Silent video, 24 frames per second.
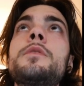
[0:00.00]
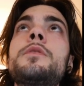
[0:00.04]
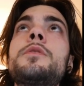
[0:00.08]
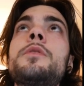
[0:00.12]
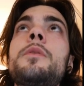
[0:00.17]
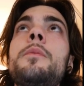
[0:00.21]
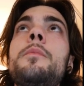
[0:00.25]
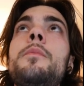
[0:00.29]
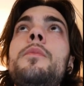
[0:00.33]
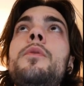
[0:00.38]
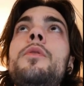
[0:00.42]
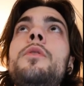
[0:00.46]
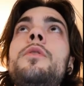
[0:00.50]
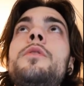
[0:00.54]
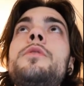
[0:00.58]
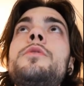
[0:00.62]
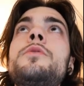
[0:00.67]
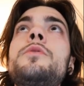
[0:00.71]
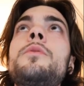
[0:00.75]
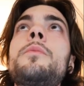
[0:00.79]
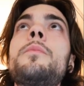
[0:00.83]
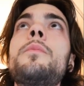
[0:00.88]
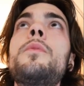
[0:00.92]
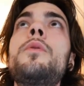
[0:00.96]
some more,
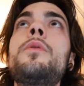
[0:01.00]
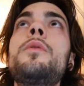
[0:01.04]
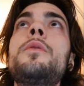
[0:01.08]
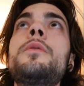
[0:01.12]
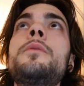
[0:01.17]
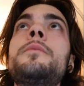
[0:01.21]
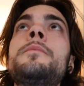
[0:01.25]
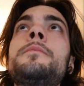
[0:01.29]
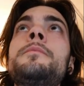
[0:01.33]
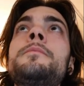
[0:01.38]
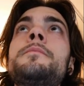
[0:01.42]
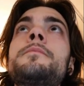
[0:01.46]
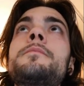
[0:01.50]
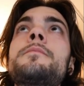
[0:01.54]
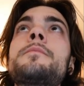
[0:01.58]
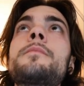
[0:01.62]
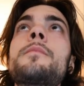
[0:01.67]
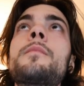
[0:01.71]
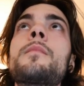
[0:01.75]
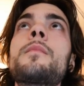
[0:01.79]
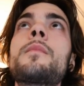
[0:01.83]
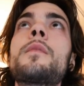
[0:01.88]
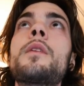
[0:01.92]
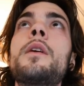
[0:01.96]

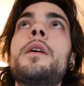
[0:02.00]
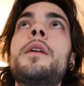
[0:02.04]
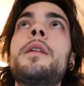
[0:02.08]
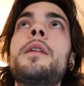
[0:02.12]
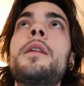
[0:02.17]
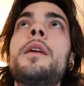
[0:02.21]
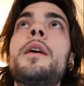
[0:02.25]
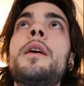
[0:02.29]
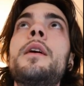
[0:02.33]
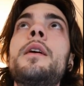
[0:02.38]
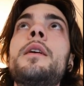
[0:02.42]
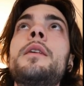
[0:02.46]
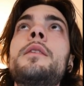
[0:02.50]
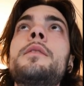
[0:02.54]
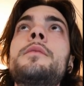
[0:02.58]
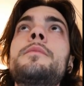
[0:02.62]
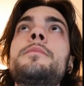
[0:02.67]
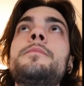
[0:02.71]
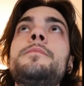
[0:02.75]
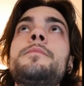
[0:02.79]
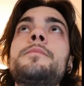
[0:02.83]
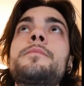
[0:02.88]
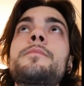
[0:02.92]
and then